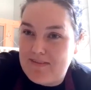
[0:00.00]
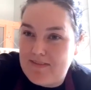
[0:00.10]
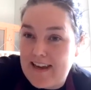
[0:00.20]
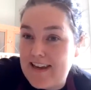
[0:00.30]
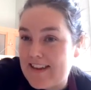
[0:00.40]

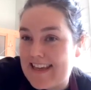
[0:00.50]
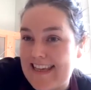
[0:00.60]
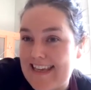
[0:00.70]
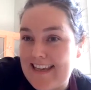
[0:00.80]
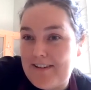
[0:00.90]
another
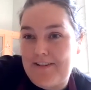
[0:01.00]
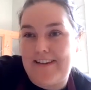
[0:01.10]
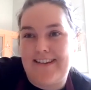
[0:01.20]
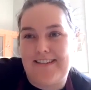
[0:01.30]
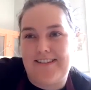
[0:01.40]
key
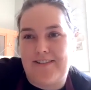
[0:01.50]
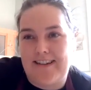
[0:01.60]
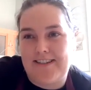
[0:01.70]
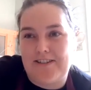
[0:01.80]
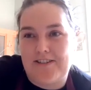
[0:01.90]
ingredient to our
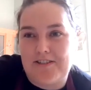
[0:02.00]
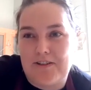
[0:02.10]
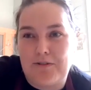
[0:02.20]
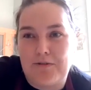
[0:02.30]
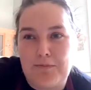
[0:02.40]
kitchen. So
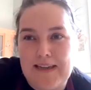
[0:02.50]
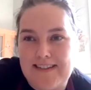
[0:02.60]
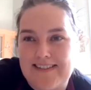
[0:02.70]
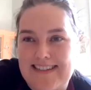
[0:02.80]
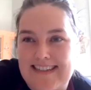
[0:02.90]
it'll be
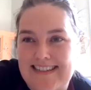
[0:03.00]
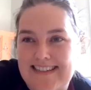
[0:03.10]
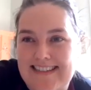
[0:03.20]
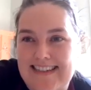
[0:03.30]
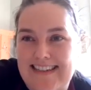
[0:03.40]
interesting to
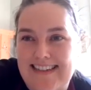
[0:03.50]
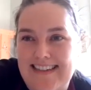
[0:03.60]
see